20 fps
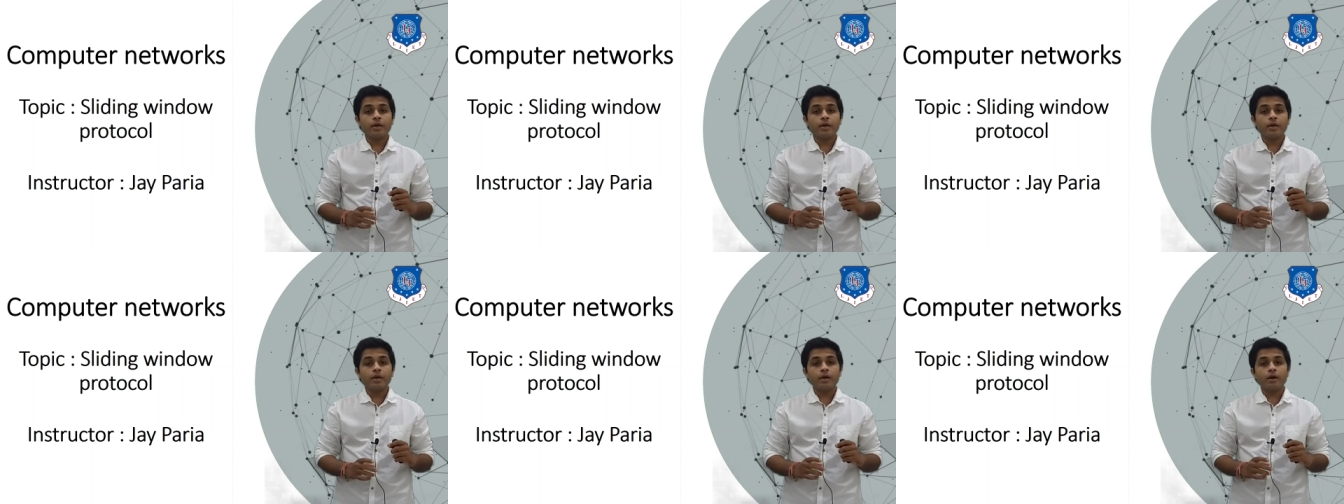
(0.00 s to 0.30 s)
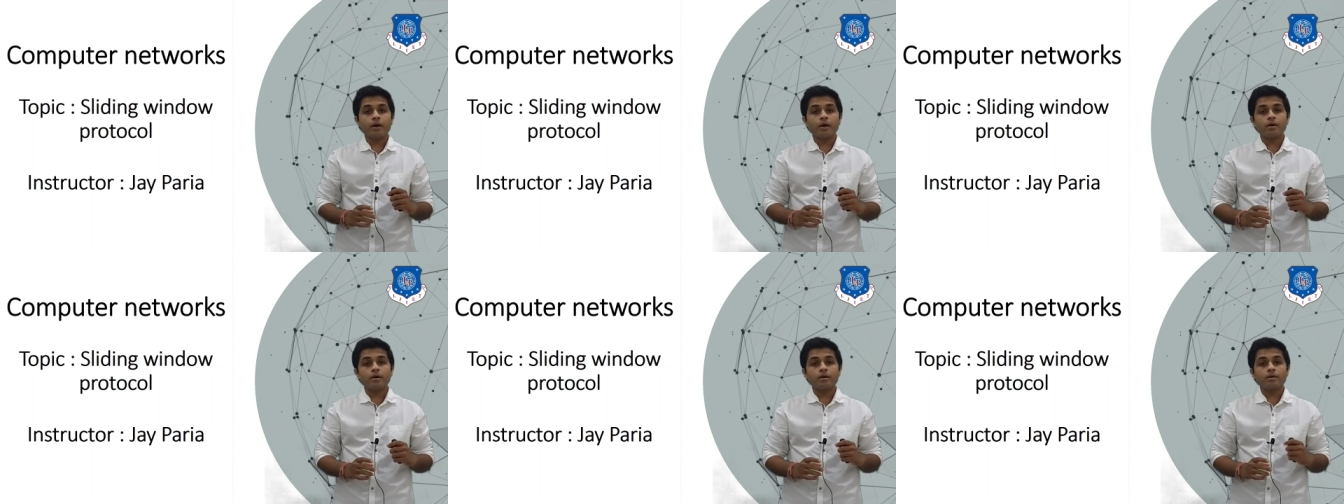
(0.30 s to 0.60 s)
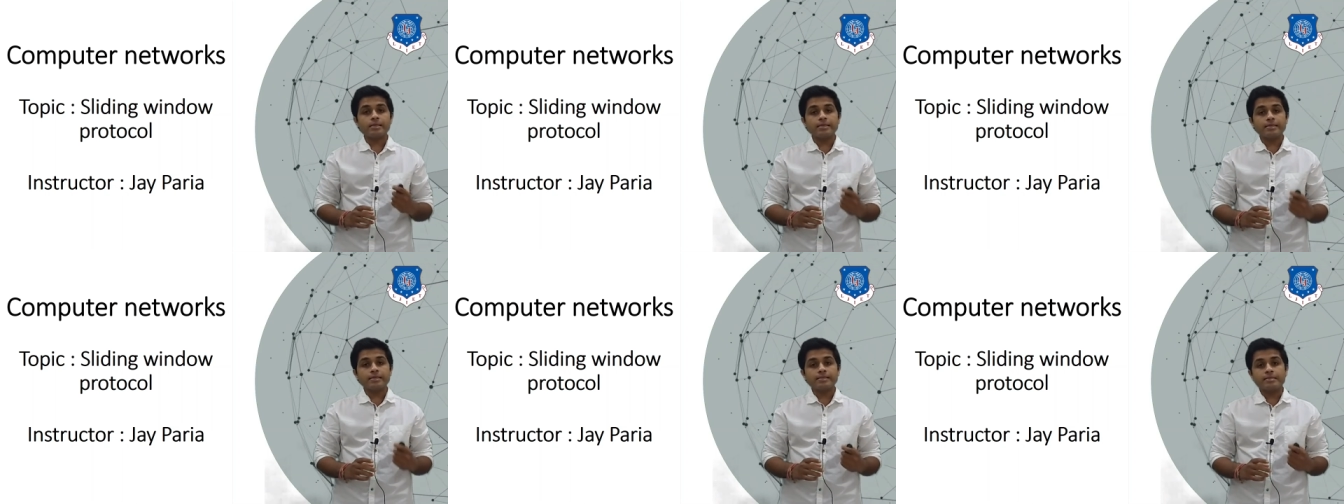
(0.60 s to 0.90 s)
uh,
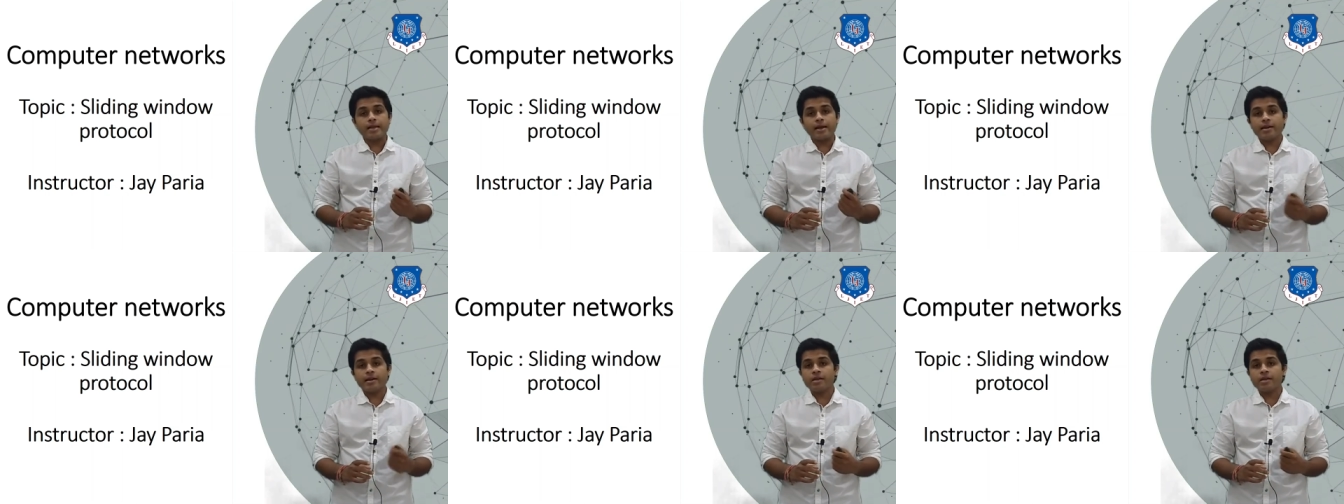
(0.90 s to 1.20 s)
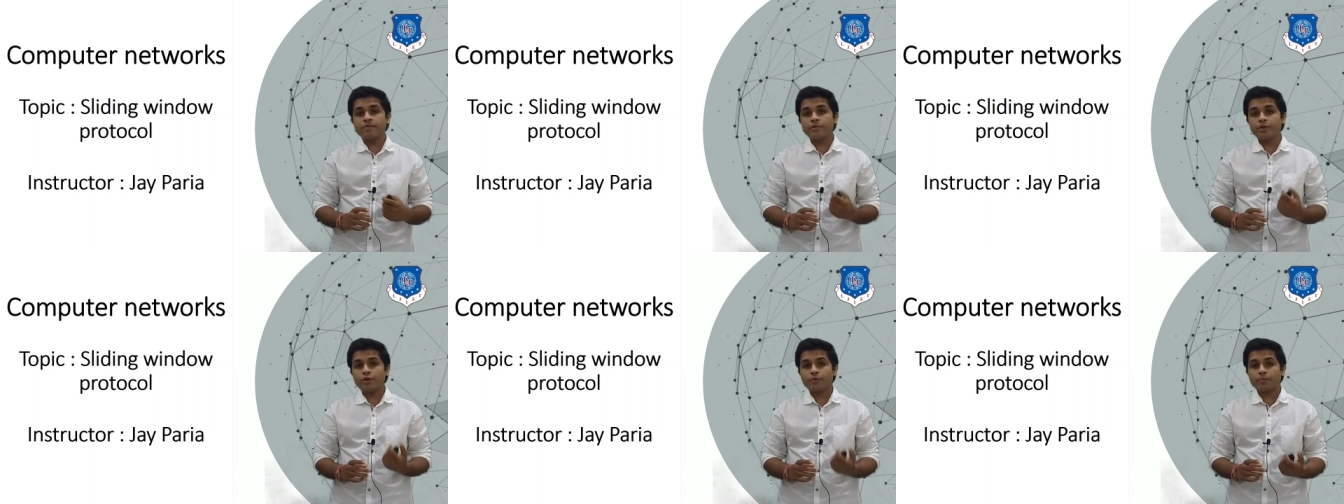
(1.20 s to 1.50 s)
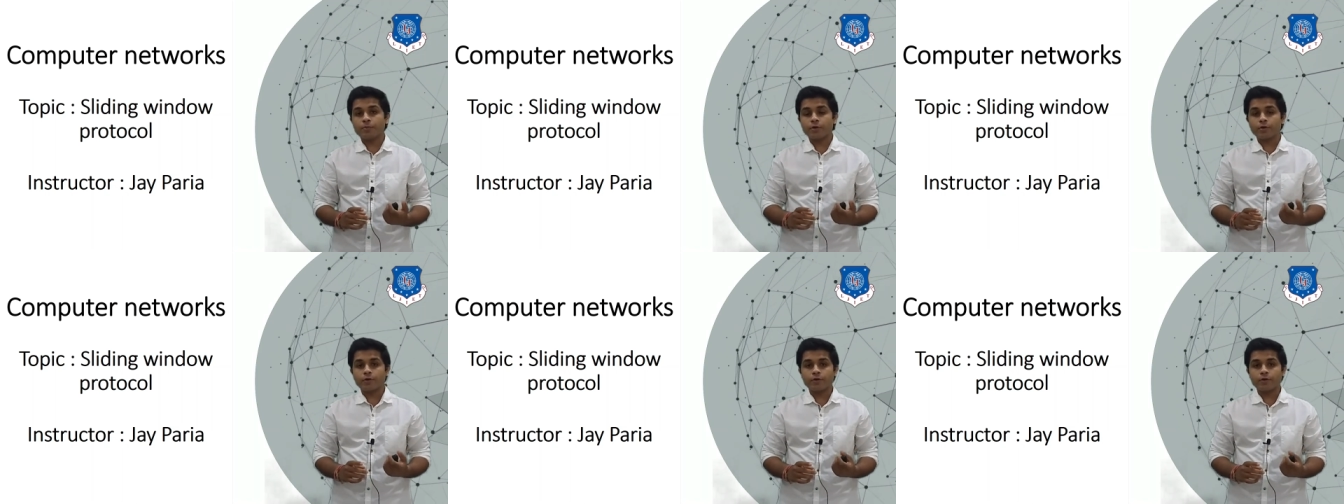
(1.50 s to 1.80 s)
the sliding window
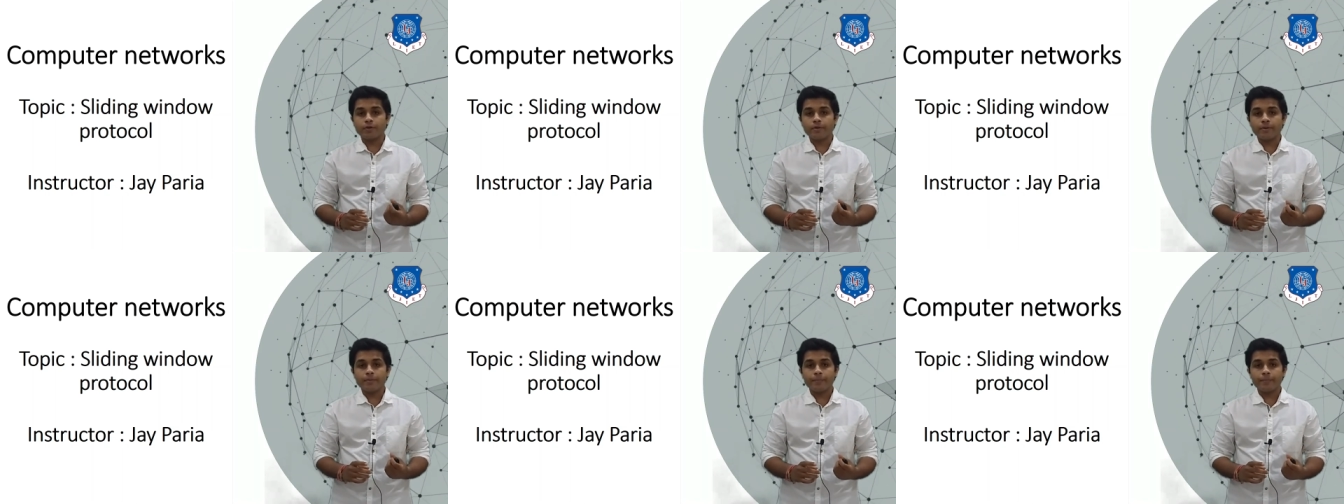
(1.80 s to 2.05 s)
protocol.